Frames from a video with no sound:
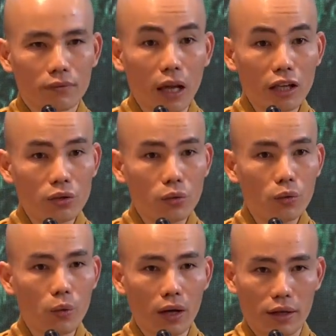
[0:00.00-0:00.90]
There are two
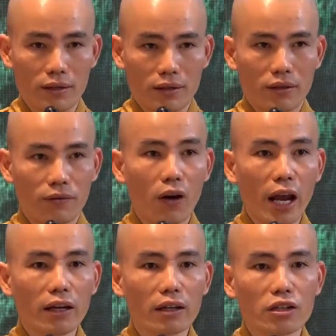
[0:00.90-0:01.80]
ways for
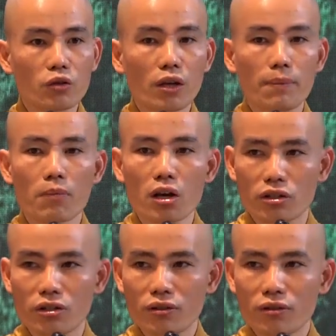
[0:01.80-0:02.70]
anger to emerge.